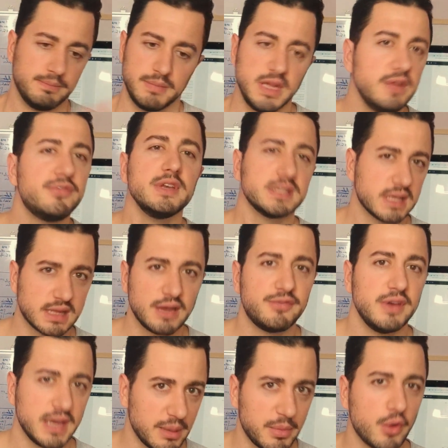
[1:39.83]
Many things that I
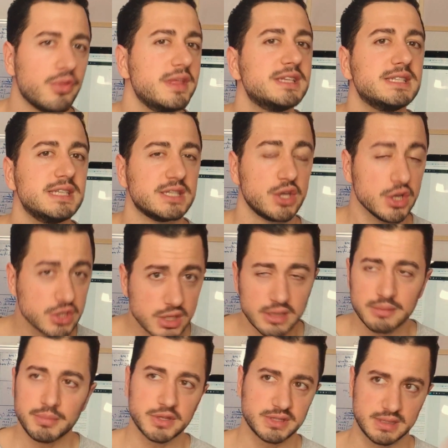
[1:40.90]
think about this
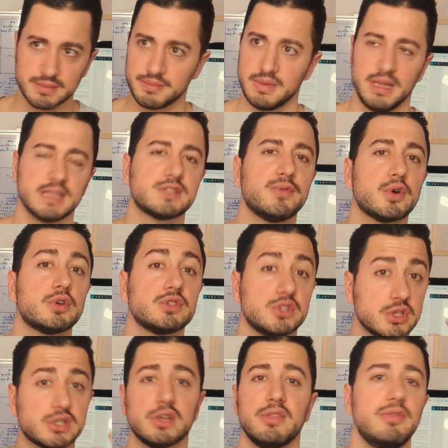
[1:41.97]
discussion, but let's focus
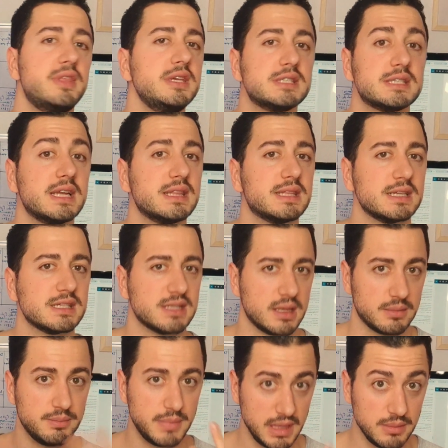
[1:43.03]
just on this sentence
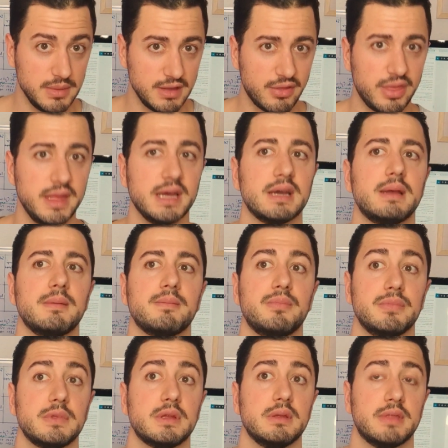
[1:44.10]
that made me think
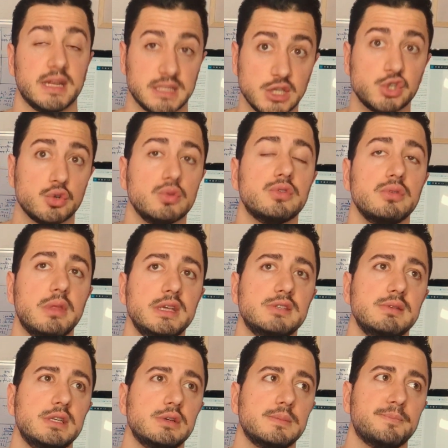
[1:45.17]
that I should do this
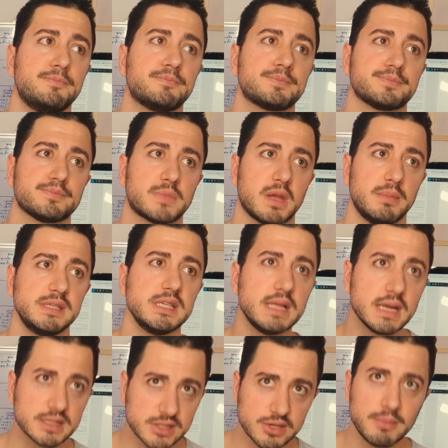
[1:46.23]
video.
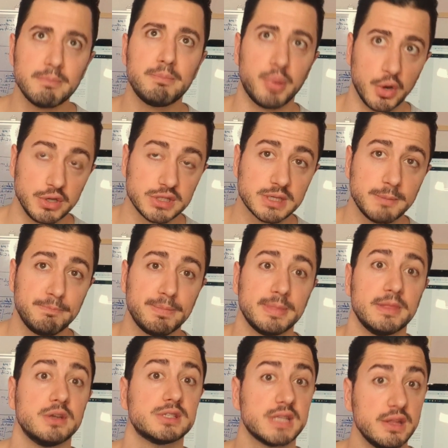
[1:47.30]
Basically, at some point,
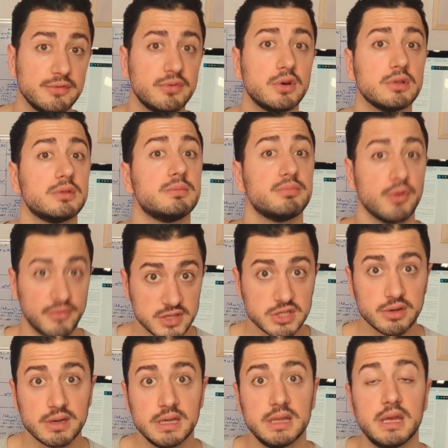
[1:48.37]
the Stanford
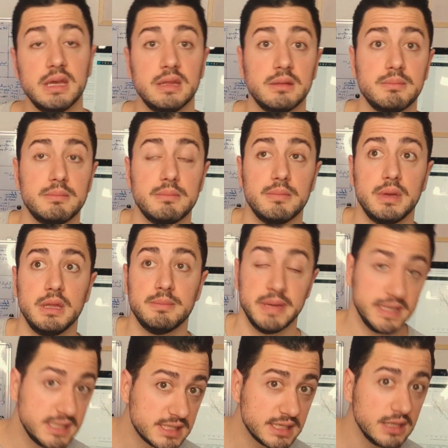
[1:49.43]
professor in, in, in
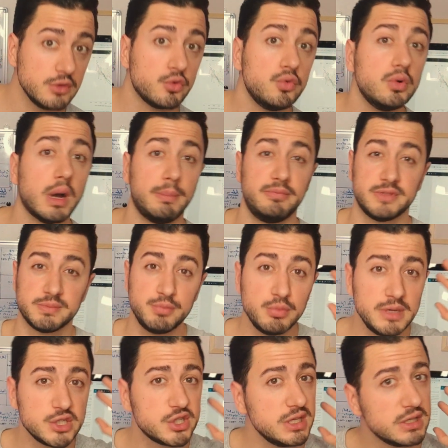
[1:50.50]
medicine who has
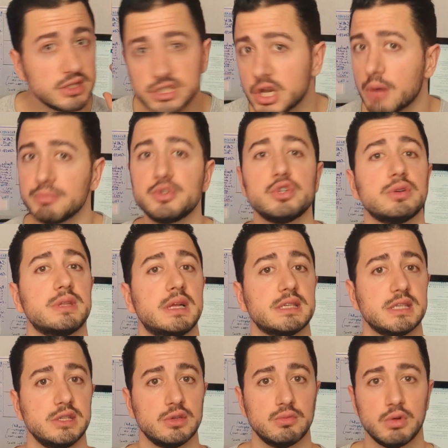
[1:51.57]
published in top
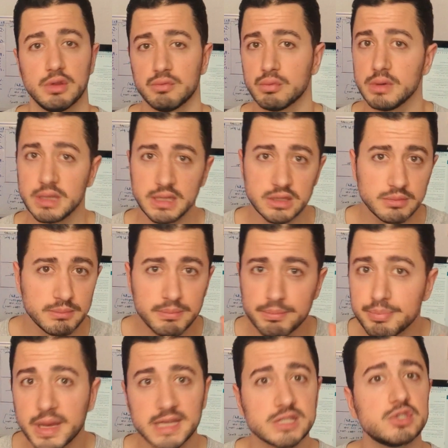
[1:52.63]
journals in the world, really the
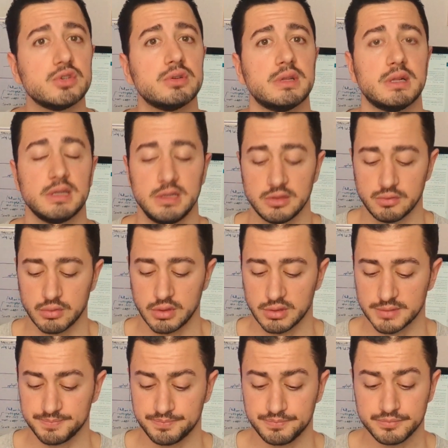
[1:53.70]
best journal in the
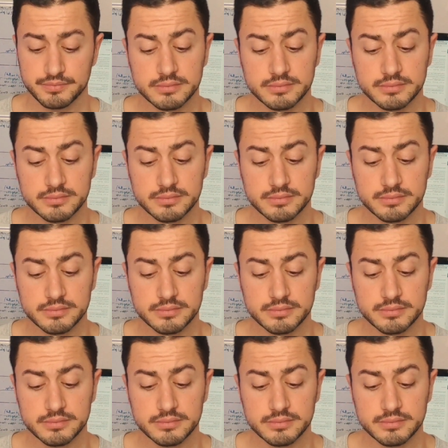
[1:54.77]
world,